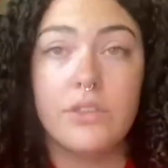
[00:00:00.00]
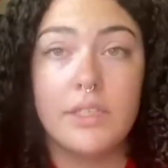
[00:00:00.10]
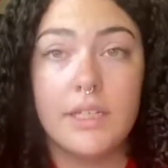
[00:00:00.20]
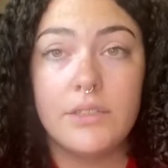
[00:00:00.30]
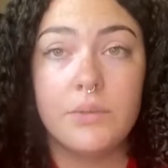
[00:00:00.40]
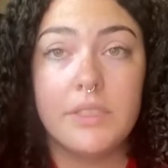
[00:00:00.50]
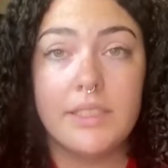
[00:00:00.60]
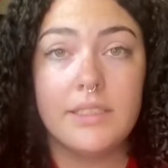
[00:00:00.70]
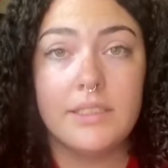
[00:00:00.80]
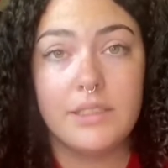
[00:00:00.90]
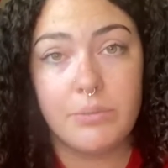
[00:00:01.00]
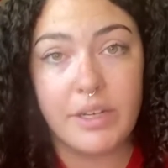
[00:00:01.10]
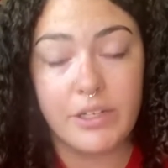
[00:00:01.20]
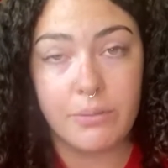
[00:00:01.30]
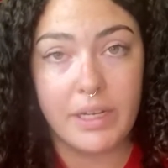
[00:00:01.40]
the next one is
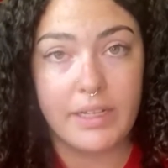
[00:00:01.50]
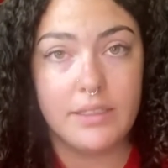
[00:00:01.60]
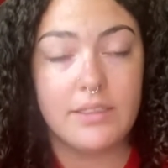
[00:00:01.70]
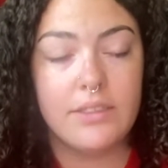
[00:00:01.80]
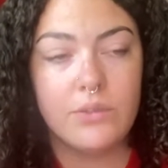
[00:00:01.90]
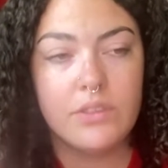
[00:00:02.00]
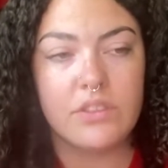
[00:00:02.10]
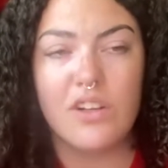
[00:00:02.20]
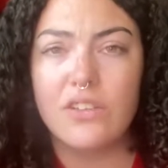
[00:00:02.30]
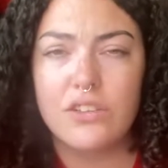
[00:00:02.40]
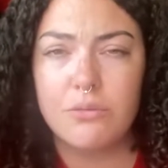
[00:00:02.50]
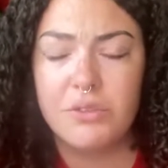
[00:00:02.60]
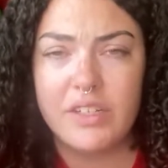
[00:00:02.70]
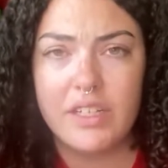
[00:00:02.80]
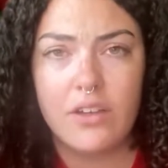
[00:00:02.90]
spider mites. These ones are also
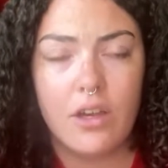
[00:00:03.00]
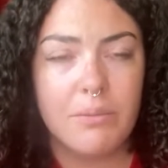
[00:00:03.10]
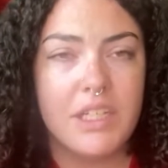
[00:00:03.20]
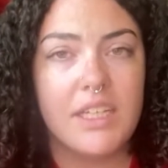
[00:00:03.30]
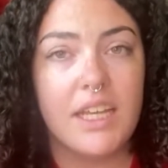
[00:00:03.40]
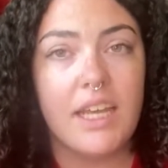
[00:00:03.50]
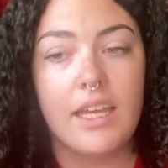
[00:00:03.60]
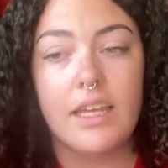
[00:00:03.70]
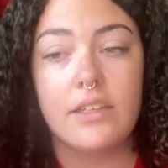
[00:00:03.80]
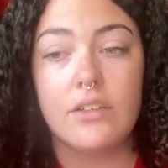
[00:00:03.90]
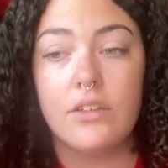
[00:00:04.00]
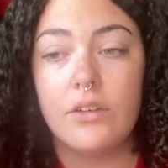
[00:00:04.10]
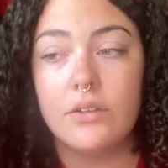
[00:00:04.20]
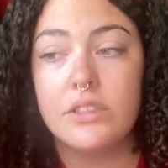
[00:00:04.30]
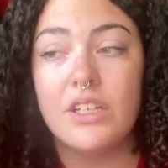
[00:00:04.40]
pretty common, and
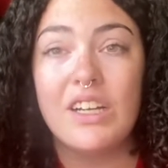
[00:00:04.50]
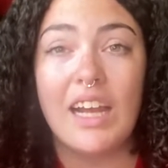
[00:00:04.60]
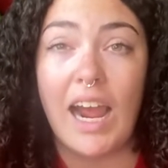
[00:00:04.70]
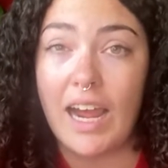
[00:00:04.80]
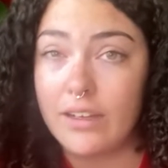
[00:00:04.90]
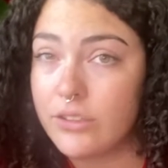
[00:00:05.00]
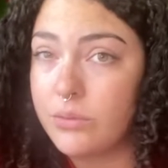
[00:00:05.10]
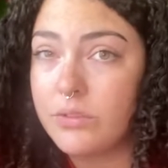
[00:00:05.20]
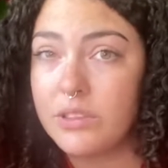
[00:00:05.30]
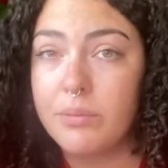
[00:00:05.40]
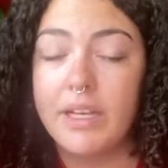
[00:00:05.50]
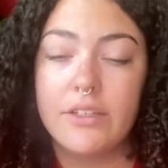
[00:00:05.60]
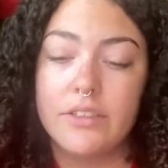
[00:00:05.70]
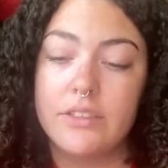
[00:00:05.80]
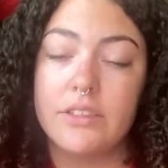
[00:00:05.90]
no, they're not actual
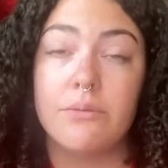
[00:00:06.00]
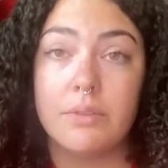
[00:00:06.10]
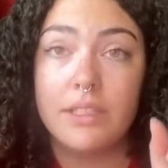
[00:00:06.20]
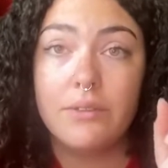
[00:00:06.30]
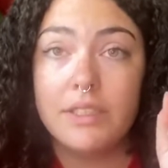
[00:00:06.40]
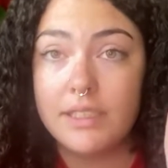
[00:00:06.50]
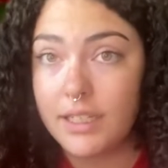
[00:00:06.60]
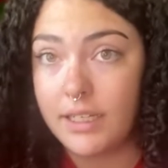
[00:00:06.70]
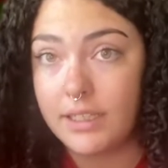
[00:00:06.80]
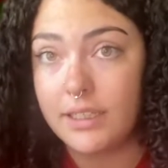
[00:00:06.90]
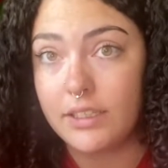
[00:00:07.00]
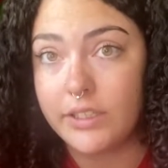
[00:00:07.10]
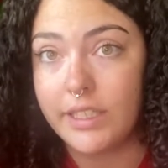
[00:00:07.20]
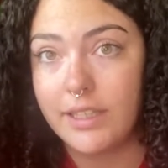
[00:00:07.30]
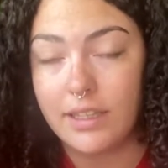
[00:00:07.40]
spiders. They're really, really tiny. They look
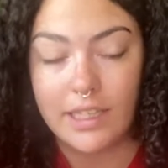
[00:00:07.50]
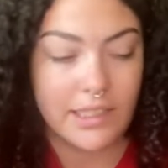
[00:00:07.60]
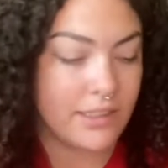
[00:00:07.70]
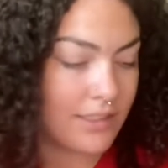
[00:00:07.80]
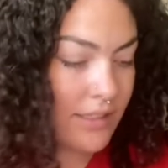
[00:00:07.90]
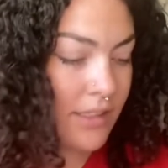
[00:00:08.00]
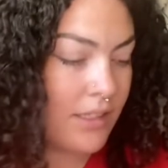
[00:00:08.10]
like this.